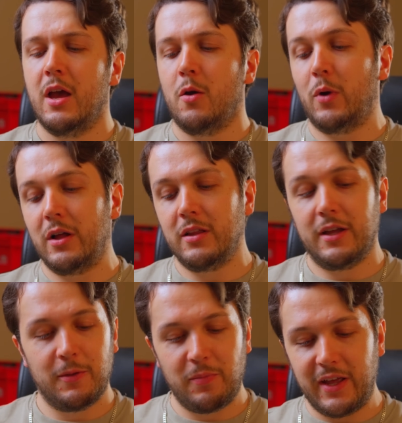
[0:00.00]
Well,
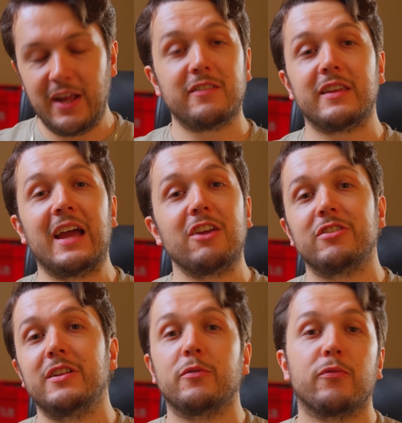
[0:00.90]
it's
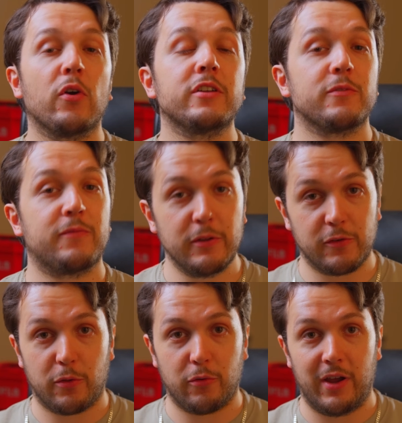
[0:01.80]
actually the front
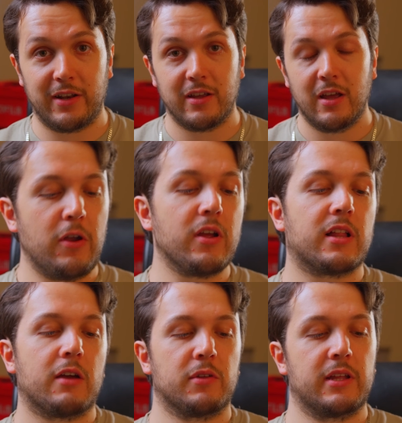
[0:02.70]
filter thread. Very
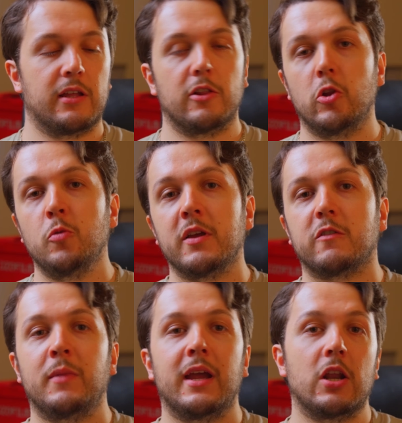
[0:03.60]
cleverly, Lumix
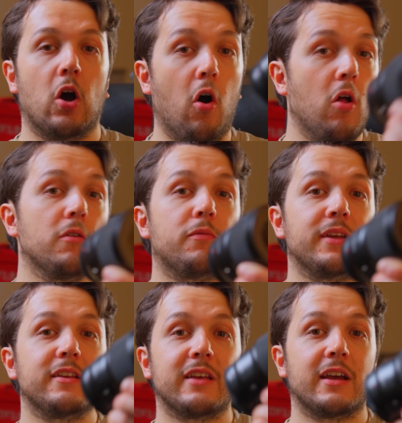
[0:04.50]
made all of
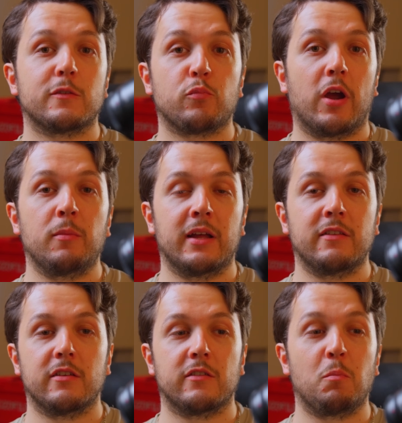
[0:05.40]
these S prime
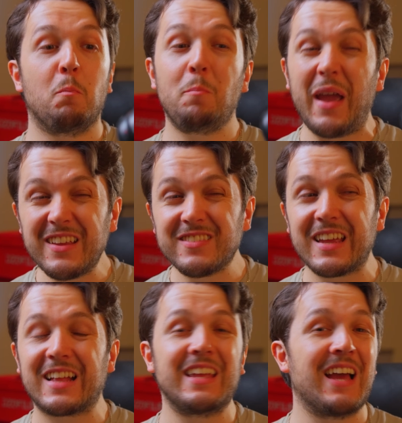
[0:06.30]
lenses
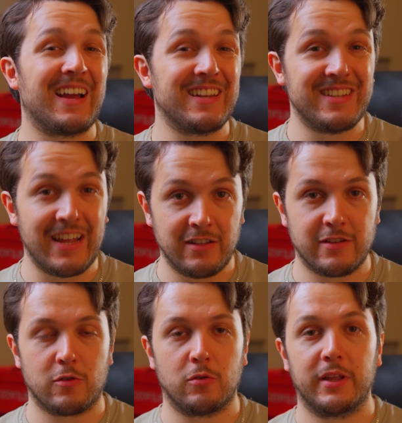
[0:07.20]
basically
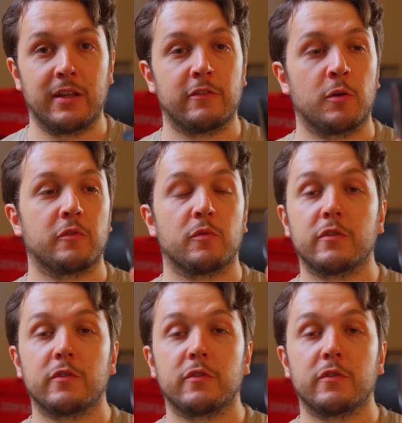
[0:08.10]
identical in terms of